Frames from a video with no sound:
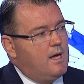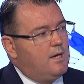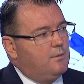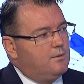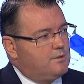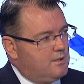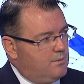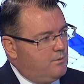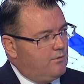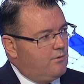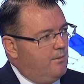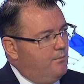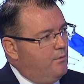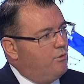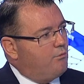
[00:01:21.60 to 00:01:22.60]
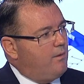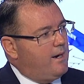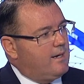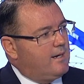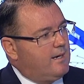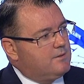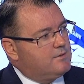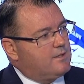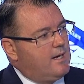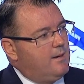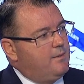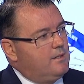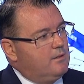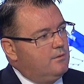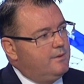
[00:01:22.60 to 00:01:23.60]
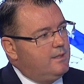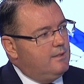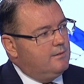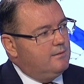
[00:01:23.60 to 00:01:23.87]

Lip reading: And it would seem we've got more rate cuts coming, Louis?